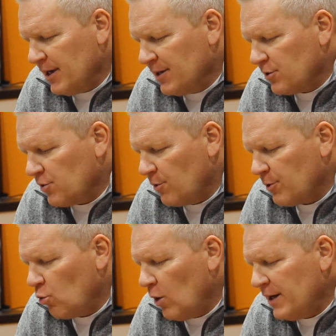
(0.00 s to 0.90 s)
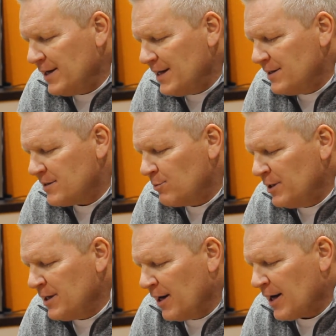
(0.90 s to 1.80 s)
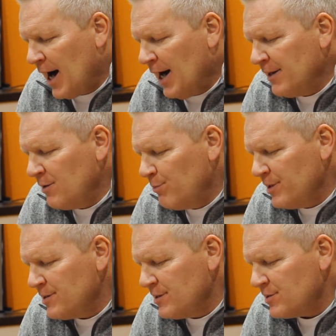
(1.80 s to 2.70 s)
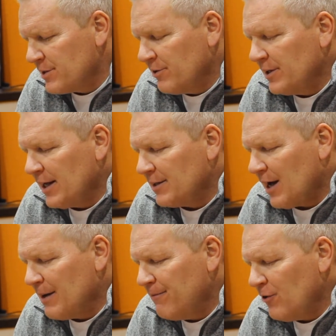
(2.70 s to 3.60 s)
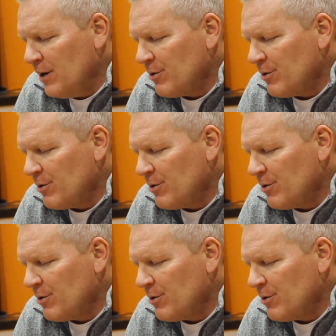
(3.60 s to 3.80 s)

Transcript: and determine what needs to be done on the business during that time frame